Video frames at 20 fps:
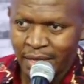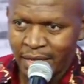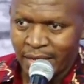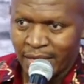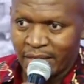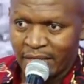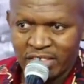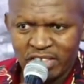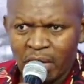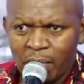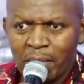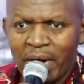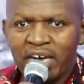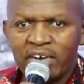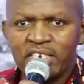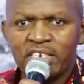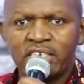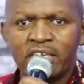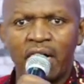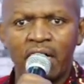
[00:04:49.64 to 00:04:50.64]
the
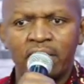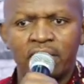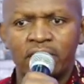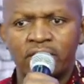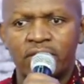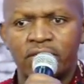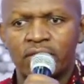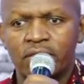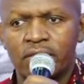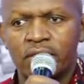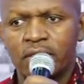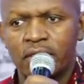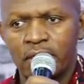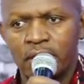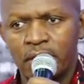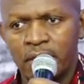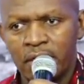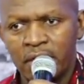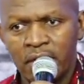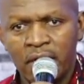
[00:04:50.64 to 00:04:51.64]
Samaritans,
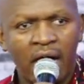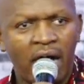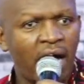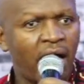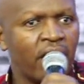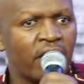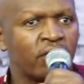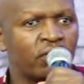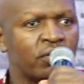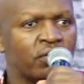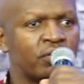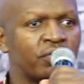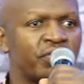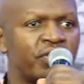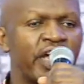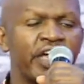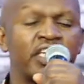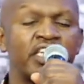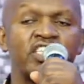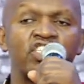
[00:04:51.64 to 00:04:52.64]
and the
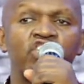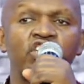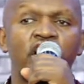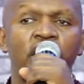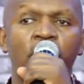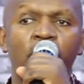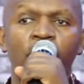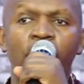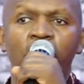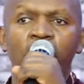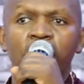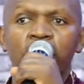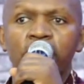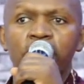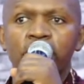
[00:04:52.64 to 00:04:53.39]
entire world.